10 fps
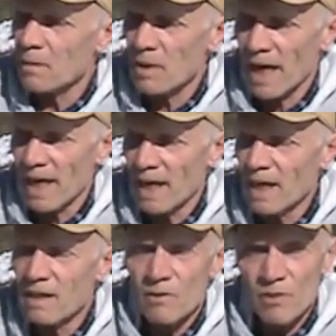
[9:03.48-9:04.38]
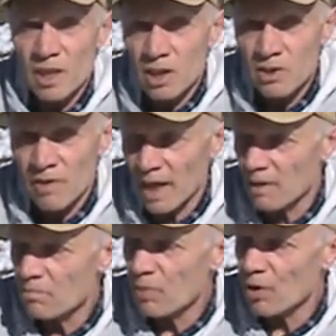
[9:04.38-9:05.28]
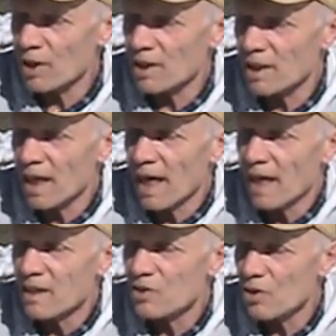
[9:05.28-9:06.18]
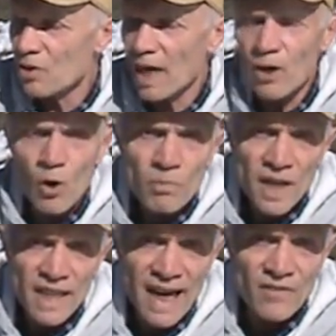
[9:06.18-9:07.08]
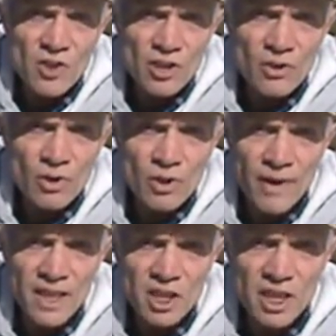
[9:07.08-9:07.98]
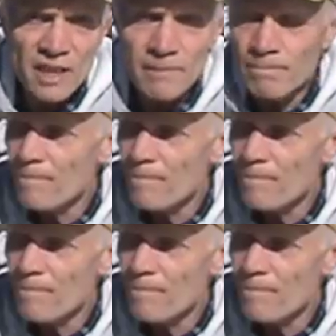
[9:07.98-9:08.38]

brain, which is very important. So I hope that answered your question,